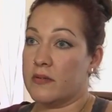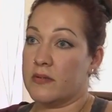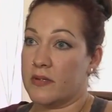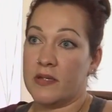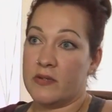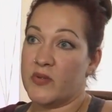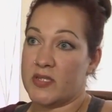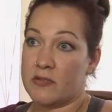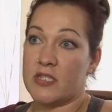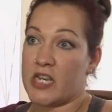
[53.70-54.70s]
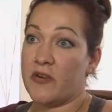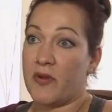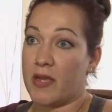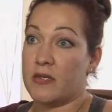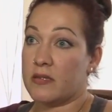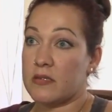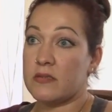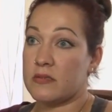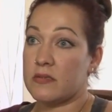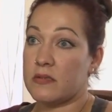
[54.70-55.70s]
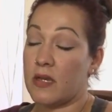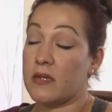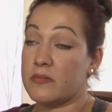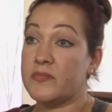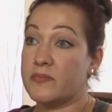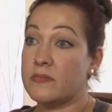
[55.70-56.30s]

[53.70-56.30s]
it, it was terrifying. Yeah.